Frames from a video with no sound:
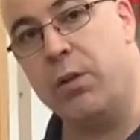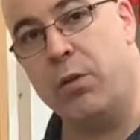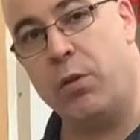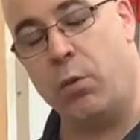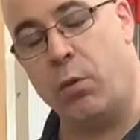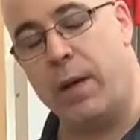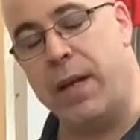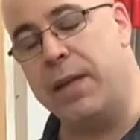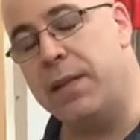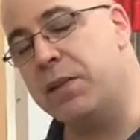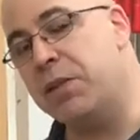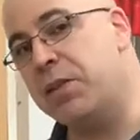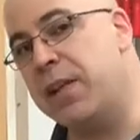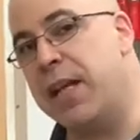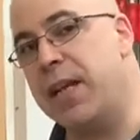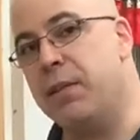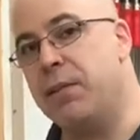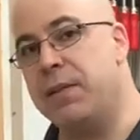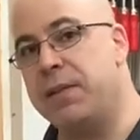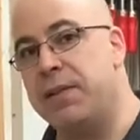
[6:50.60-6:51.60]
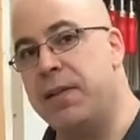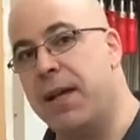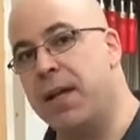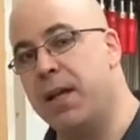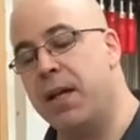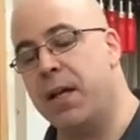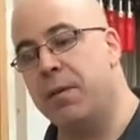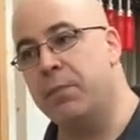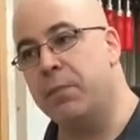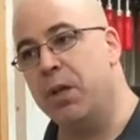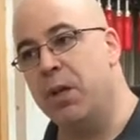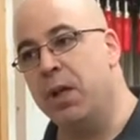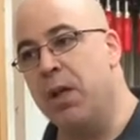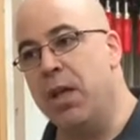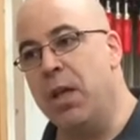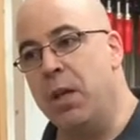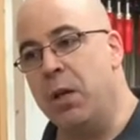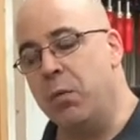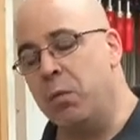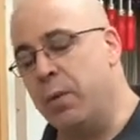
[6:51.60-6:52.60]
the way the stator is set up,
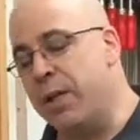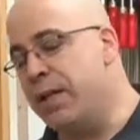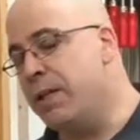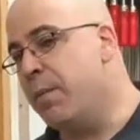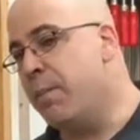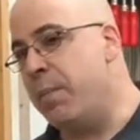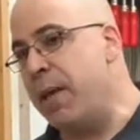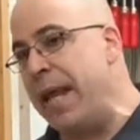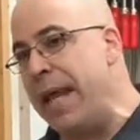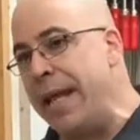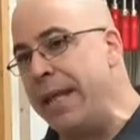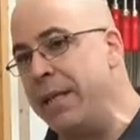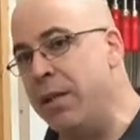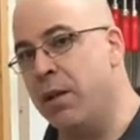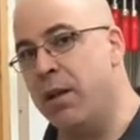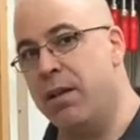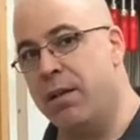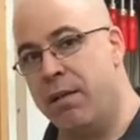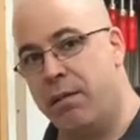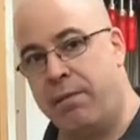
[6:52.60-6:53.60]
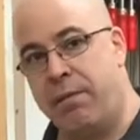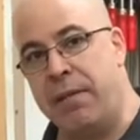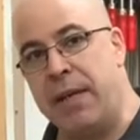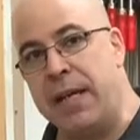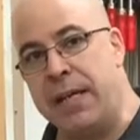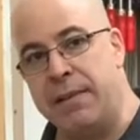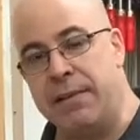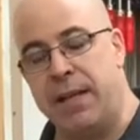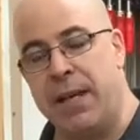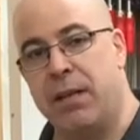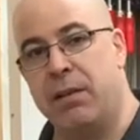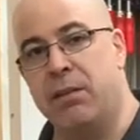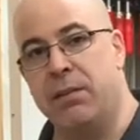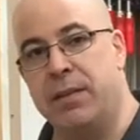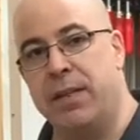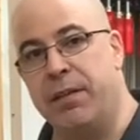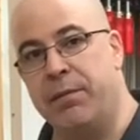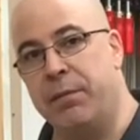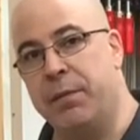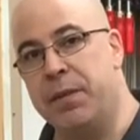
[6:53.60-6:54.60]
we depend on a phase angle
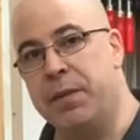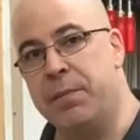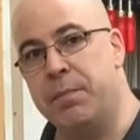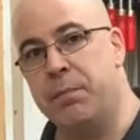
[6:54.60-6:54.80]
difference